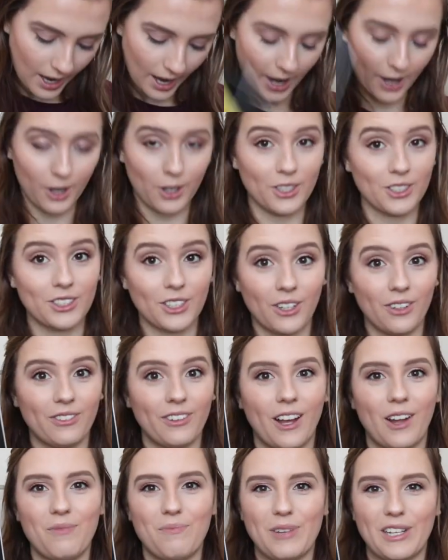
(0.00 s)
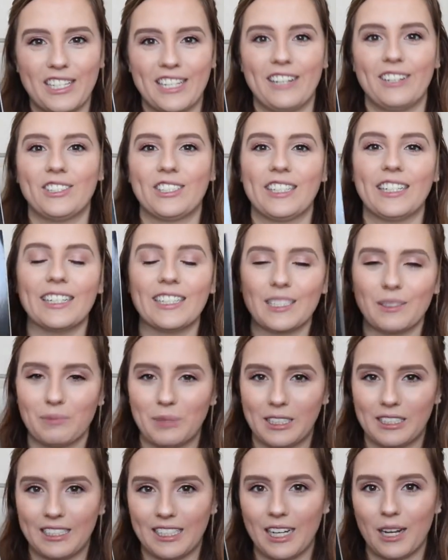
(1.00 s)
I also found Miss Nelson is
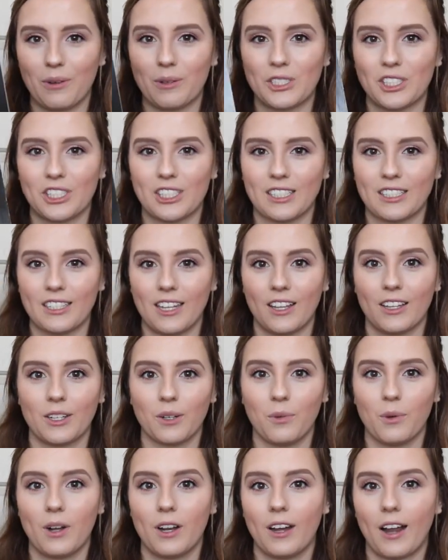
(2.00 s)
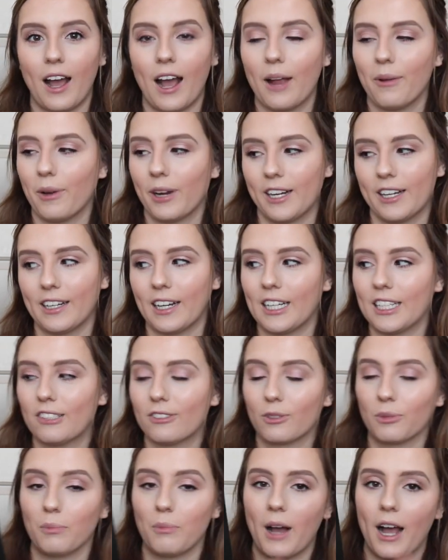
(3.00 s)
Missing, which is another one I
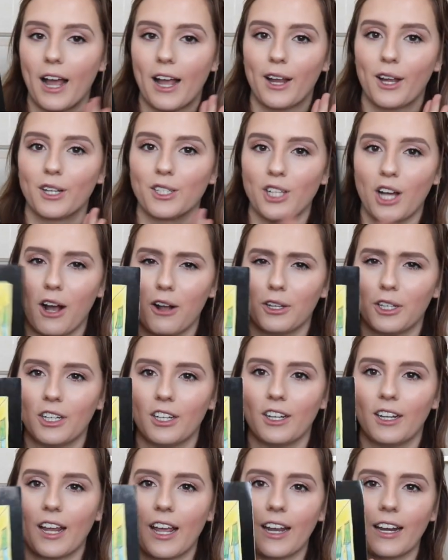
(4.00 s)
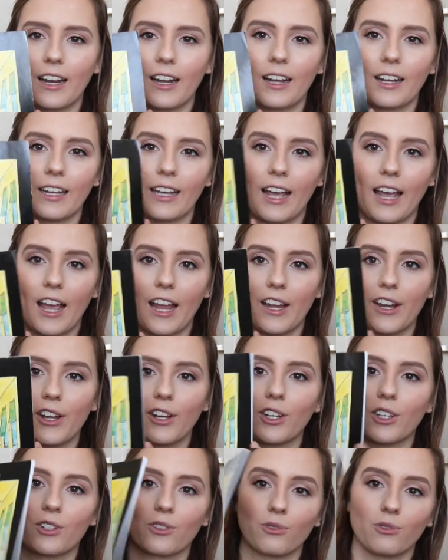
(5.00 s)
recognize from my childhood, and
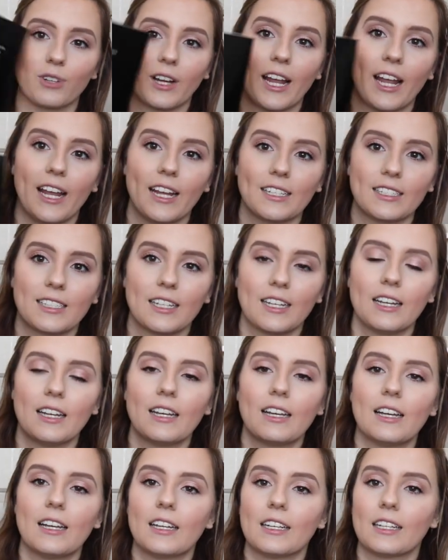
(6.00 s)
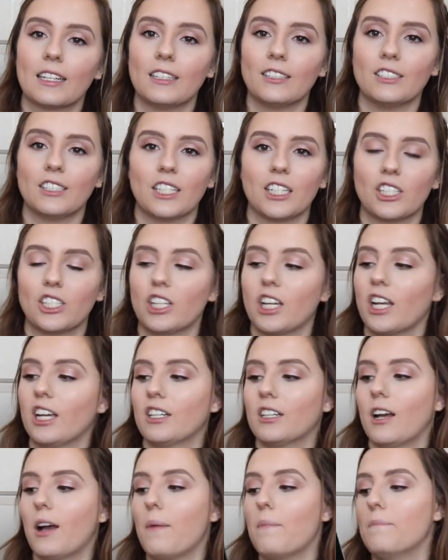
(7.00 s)
again, great
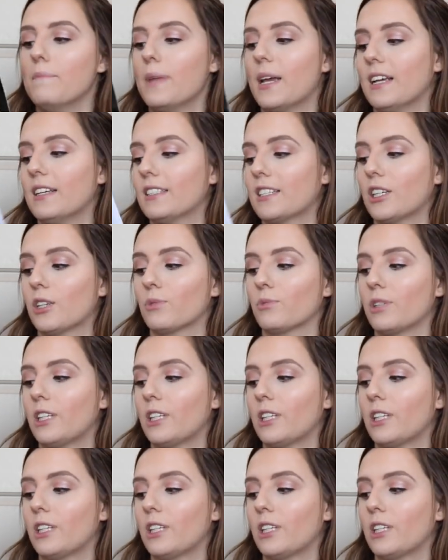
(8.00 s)
condition, amazing